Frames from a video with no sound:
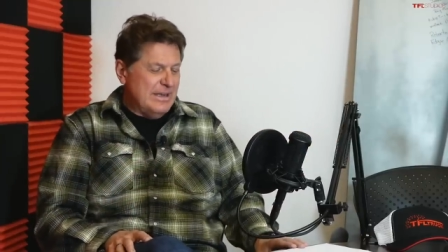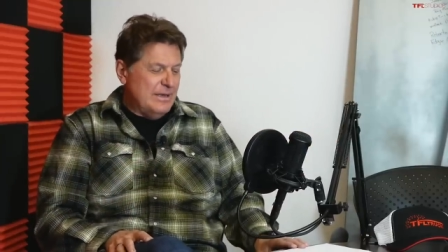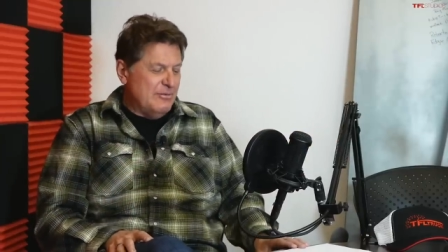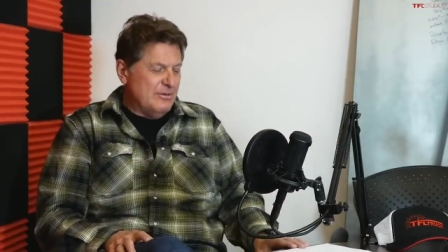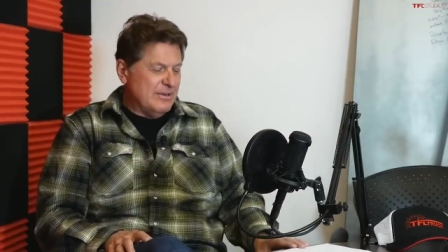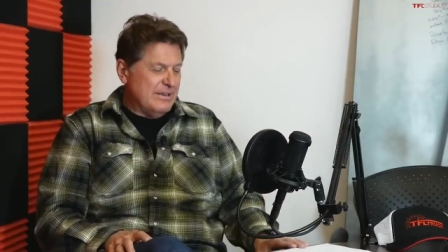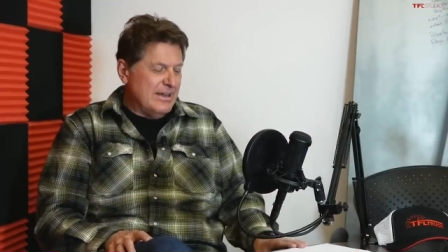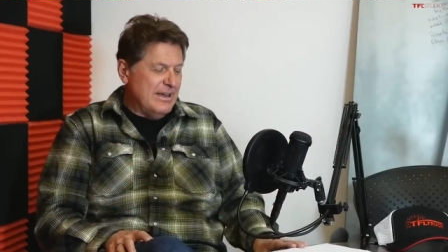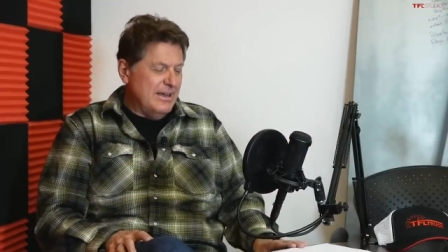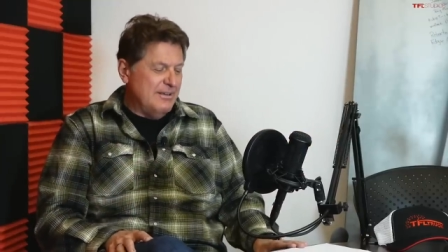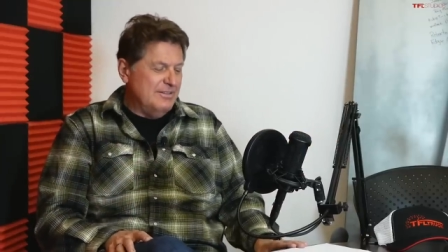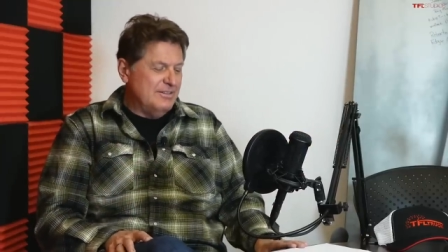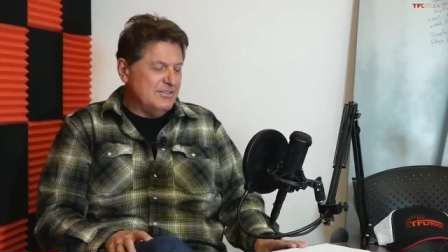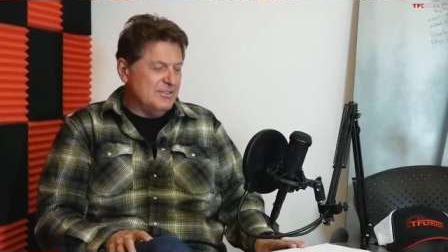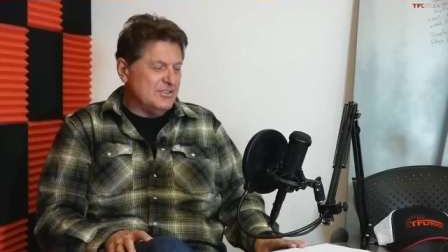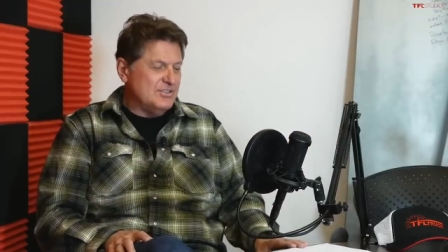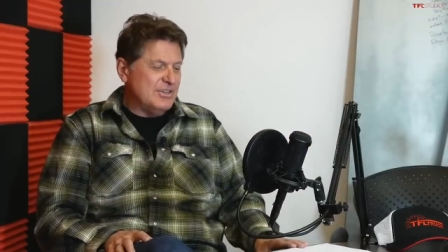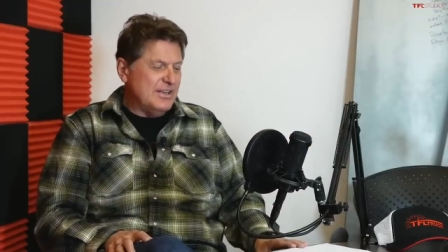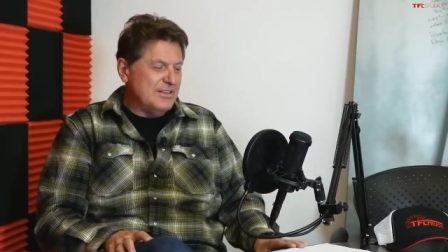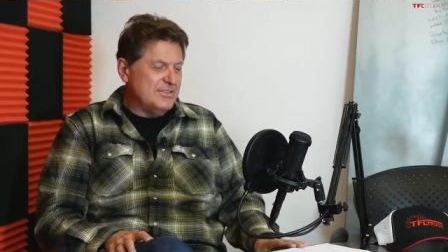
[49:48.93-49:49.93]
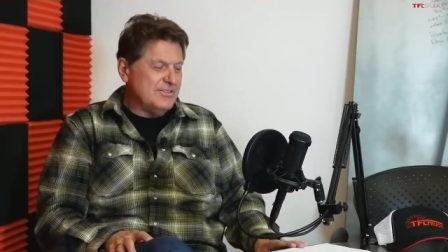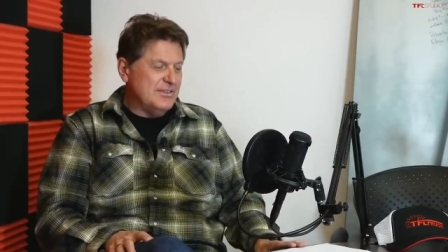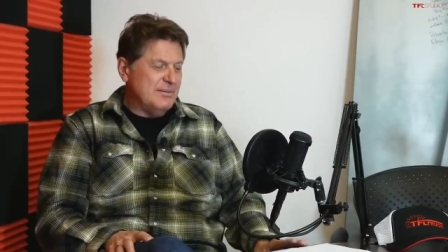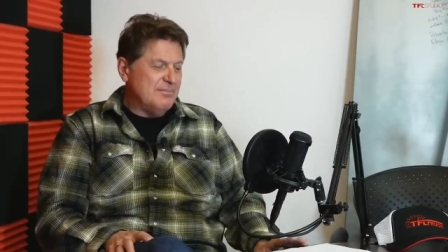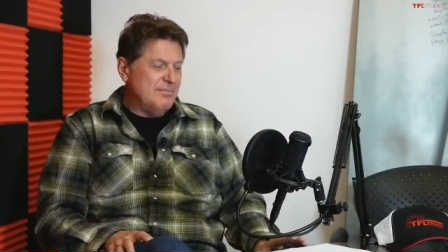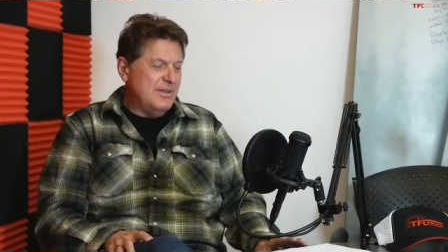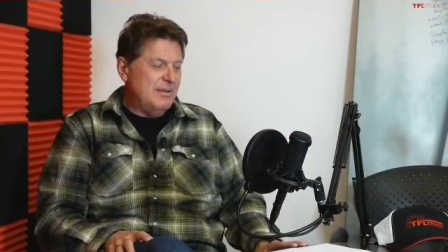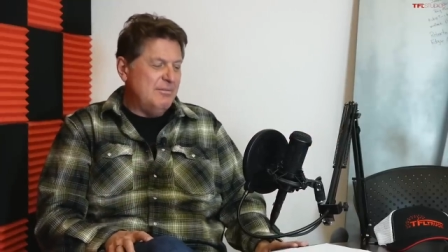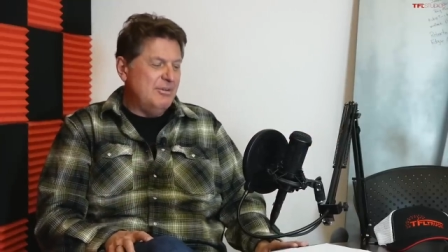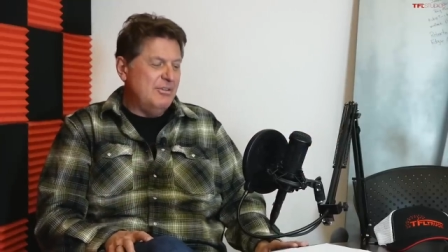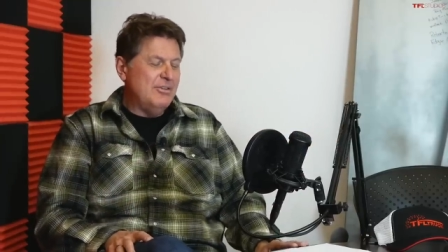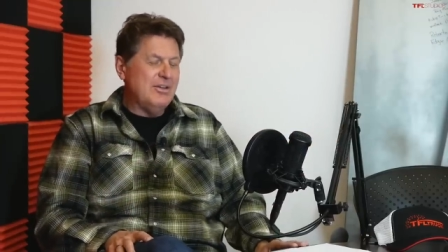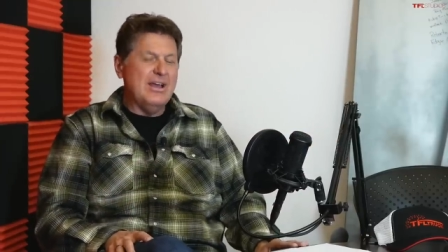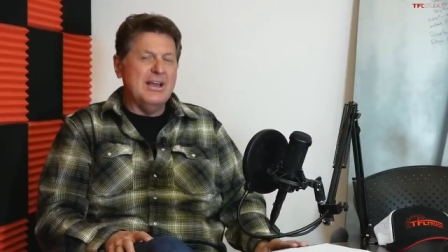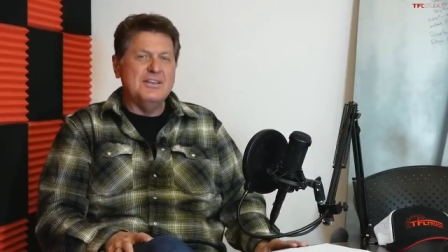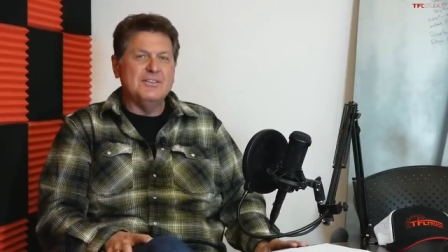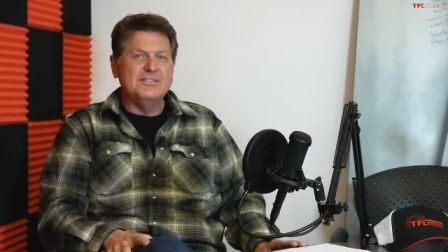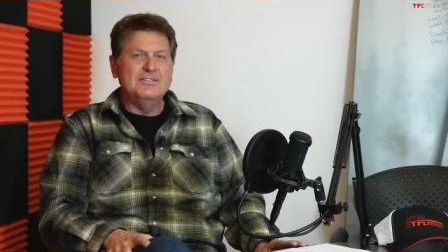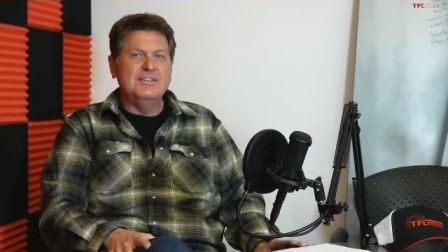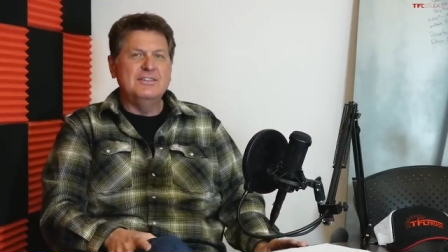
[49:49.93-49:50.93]
I would kindly suggest that maybe you
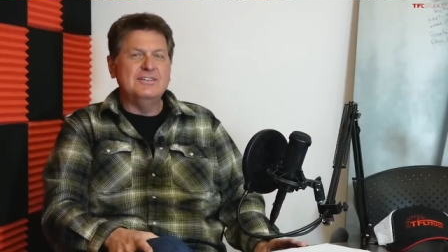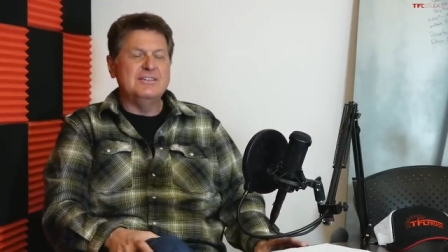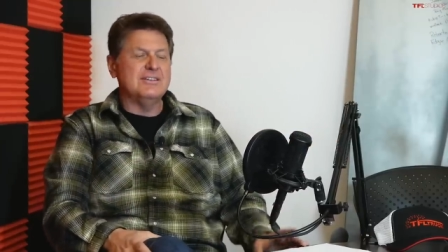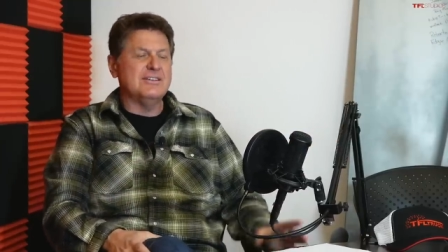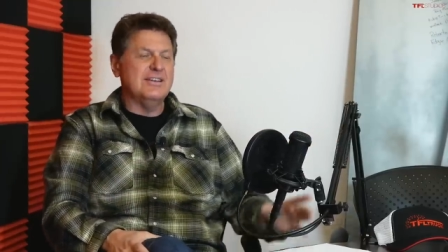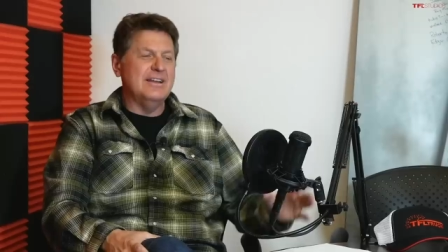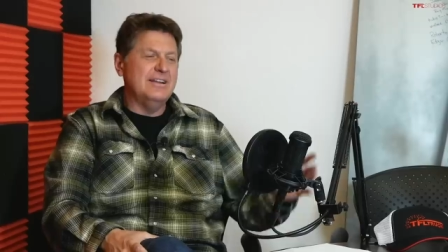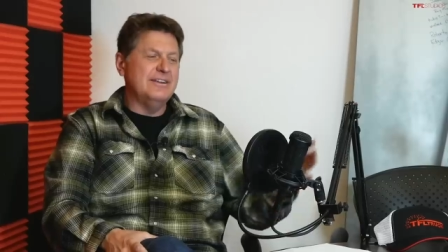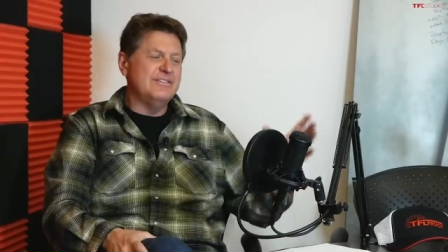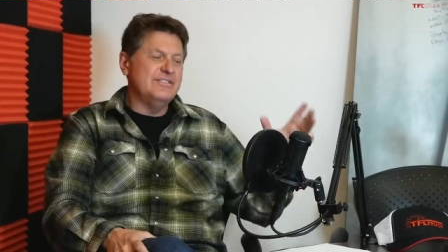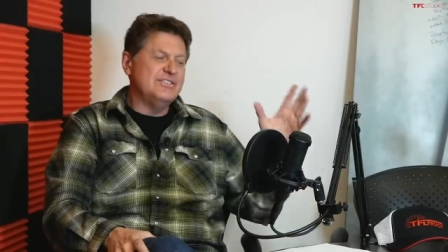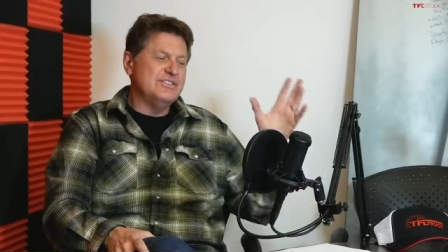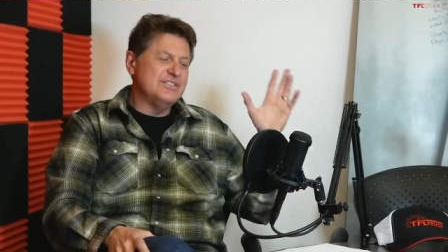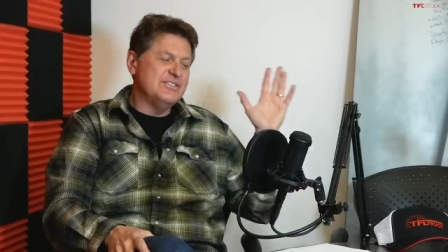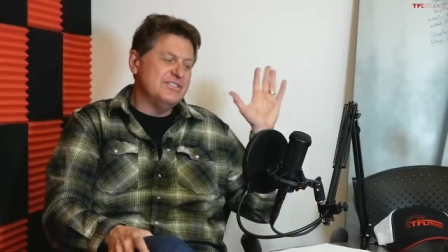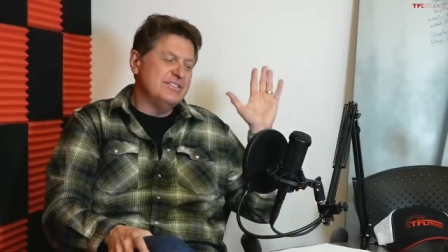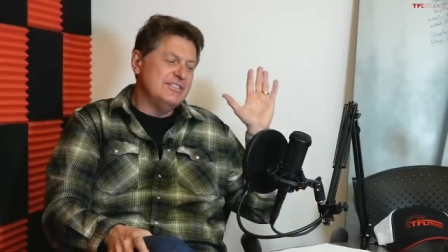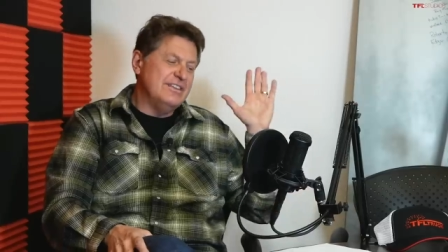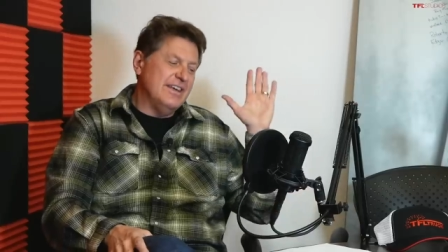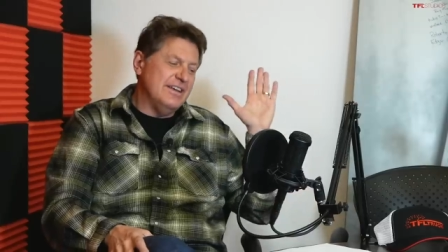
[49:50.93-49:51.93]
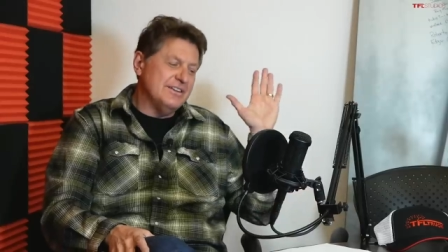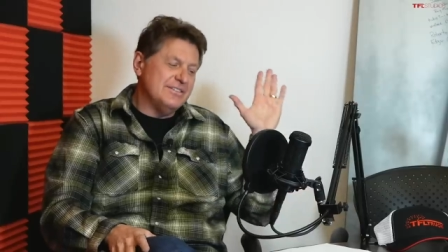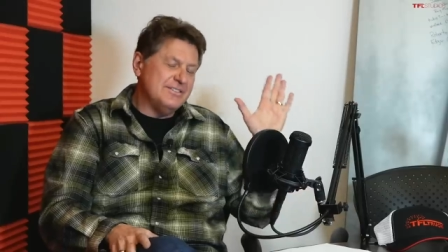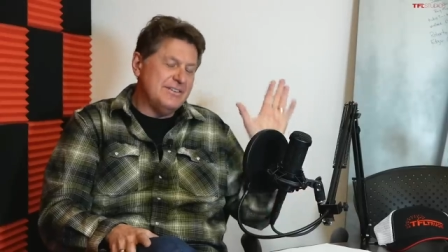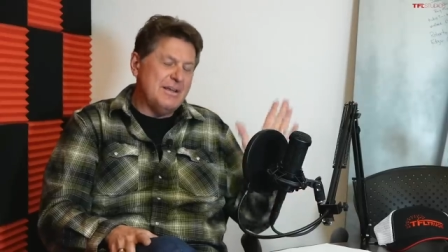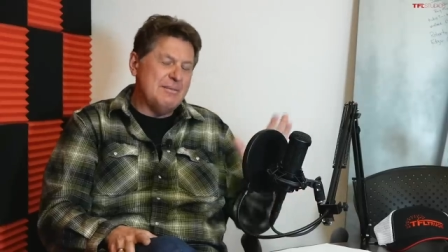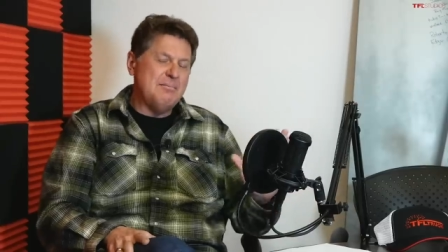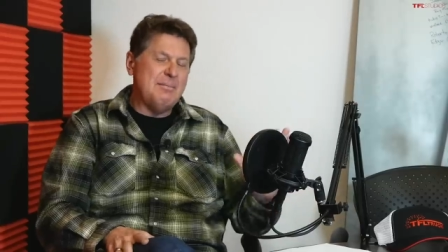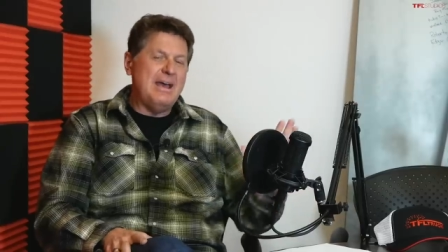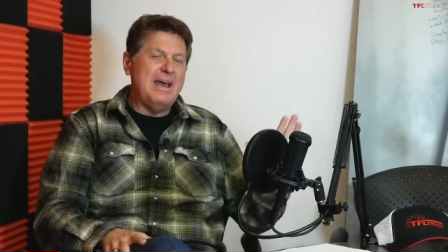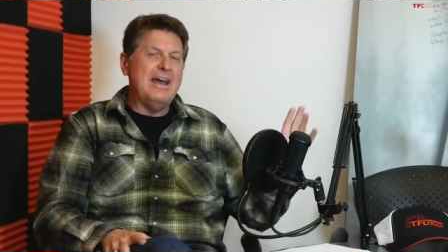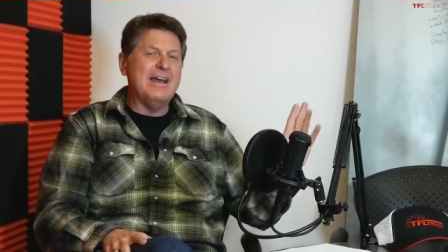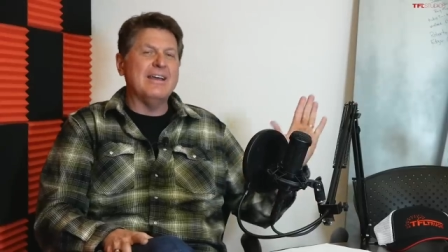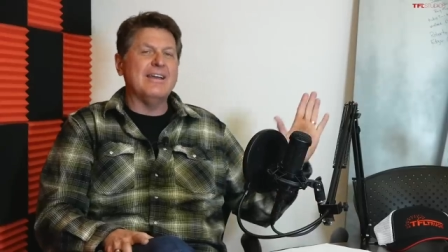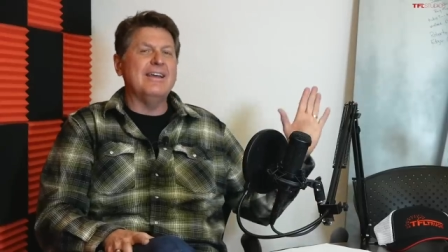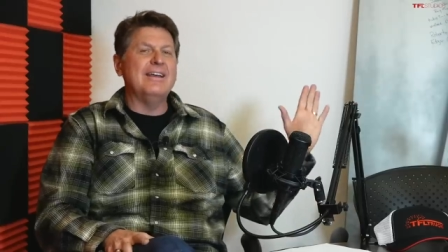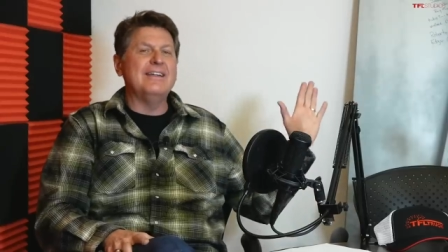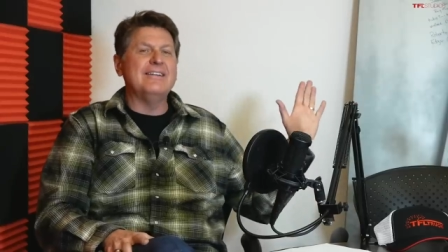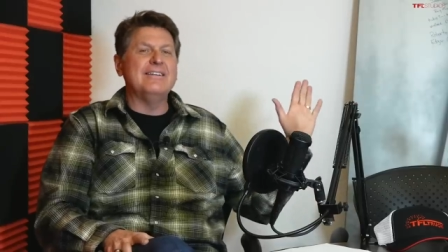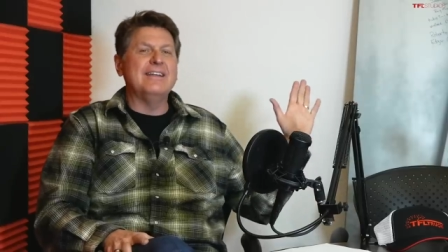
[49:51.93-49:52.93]
guys need to kind of just take a step
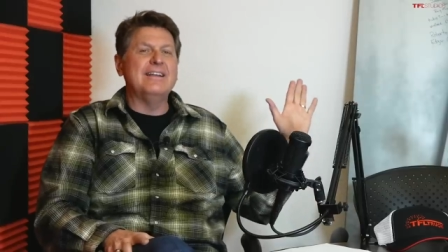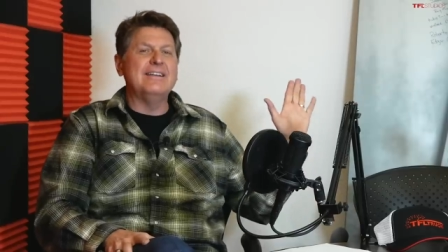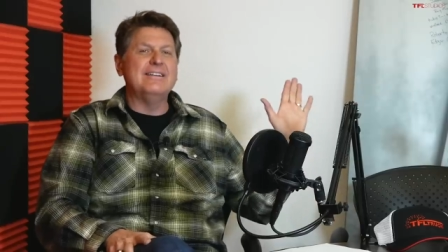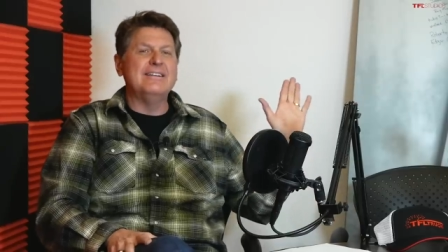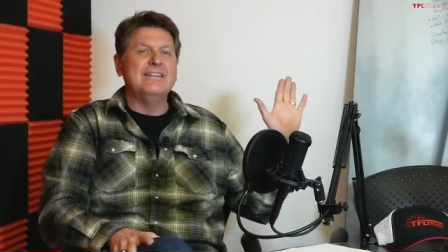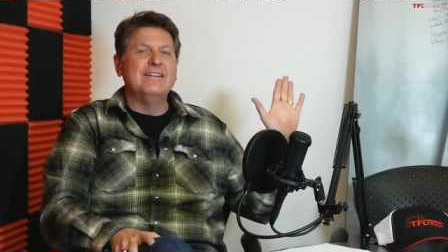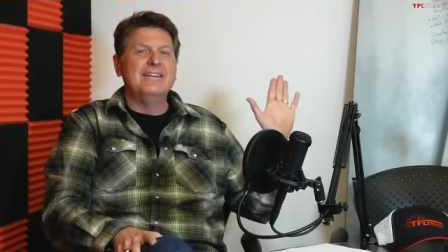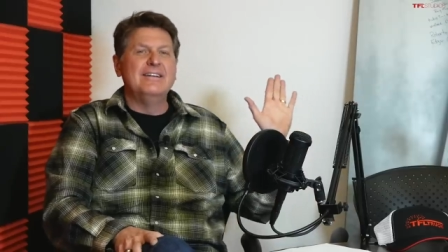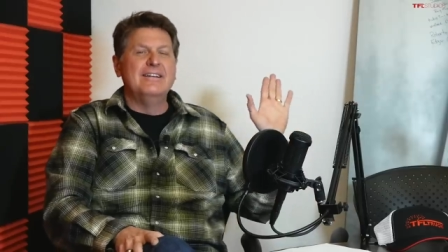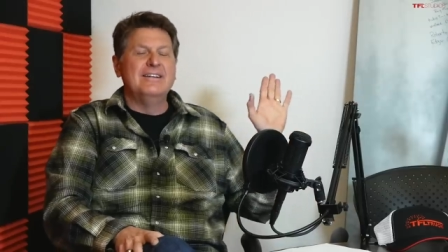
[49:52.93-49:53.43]
back and and